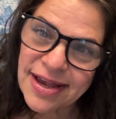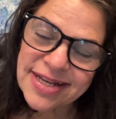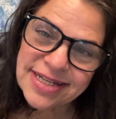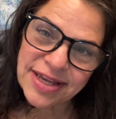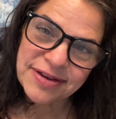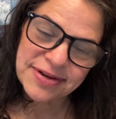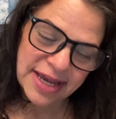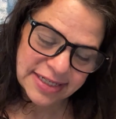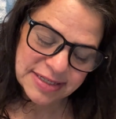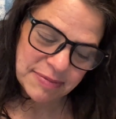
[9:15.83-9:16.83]
I tell you
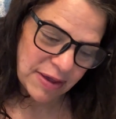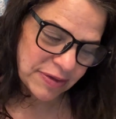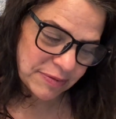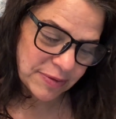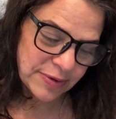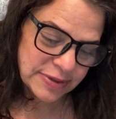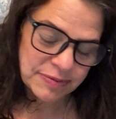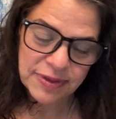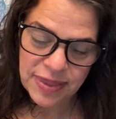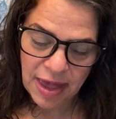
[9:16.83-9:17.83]
next about the rules
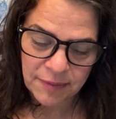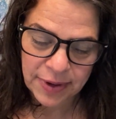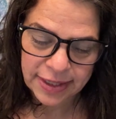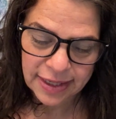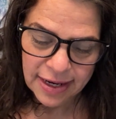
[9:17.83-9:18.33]
with that one.